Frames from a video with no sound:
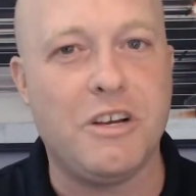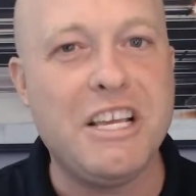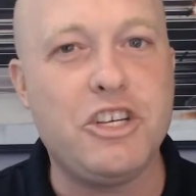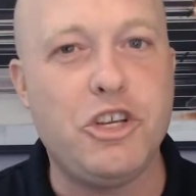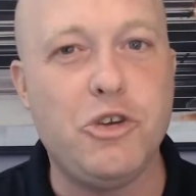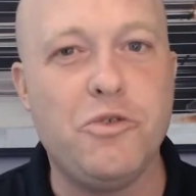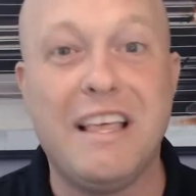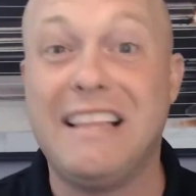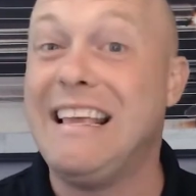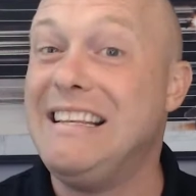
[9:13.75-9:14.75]
issue
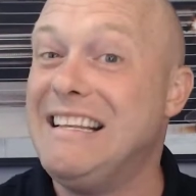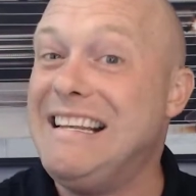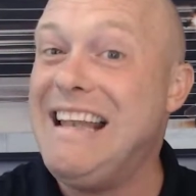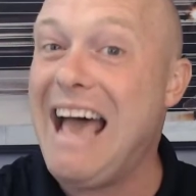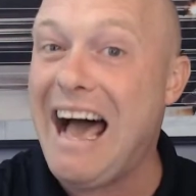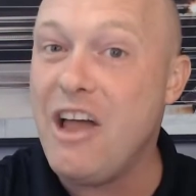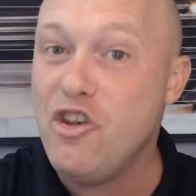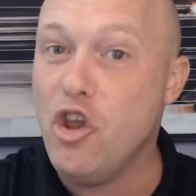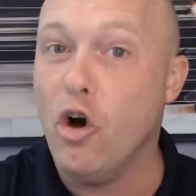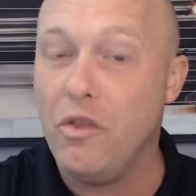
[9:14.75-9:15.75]
that they did not
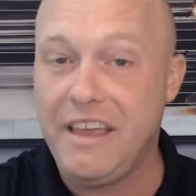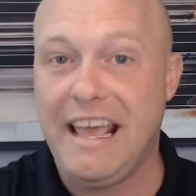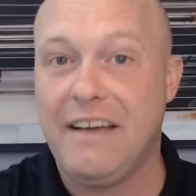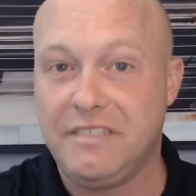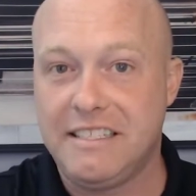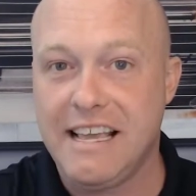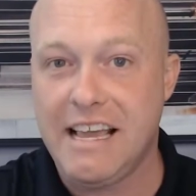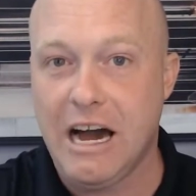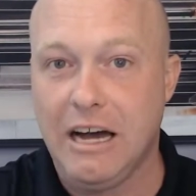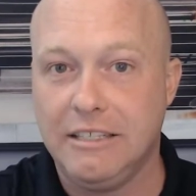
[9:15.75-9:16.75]
know they'd have to take
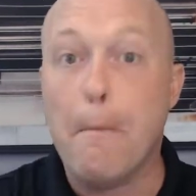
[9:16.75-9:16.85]
on.